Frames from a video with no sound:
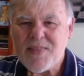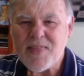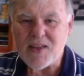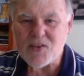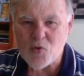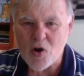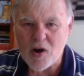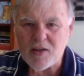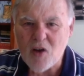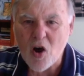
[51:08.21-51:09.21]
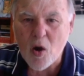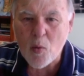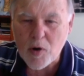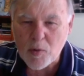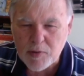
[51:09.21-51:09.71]
That's right. I
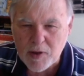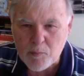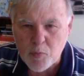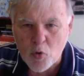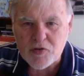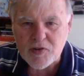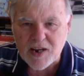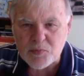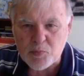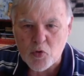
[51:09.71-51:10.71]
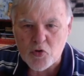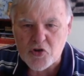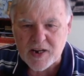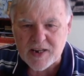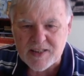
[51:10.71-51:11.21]
want to play pawn takes pawn check
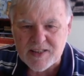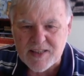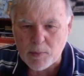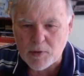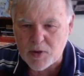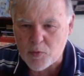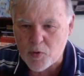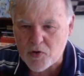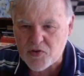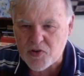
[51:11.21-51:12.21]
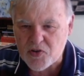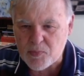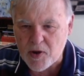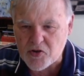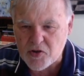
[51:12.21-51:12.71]
and double the rooks and
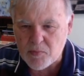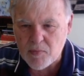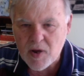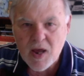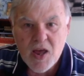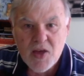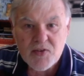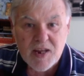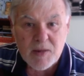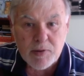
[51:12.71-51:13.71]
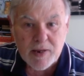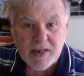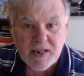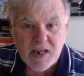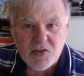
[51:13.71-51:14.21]
smash him. So he played
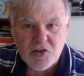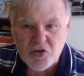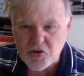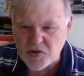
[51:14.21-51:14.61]
king to g7.